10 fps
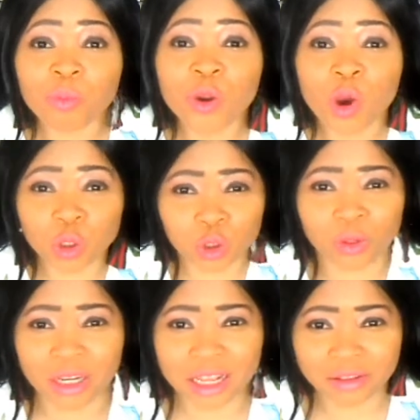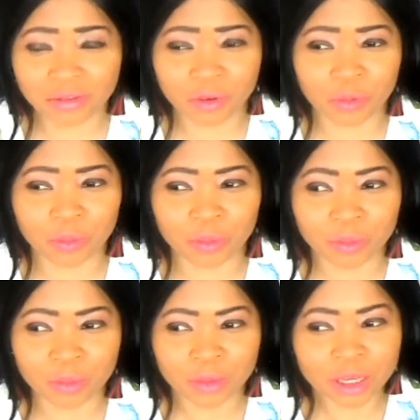we all should learn from
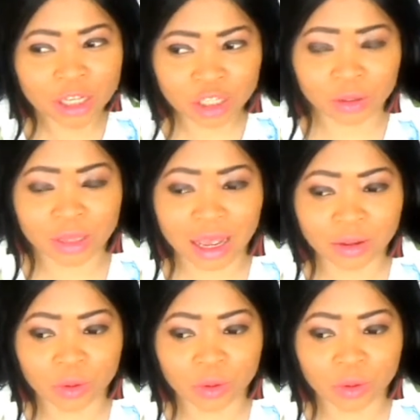each other.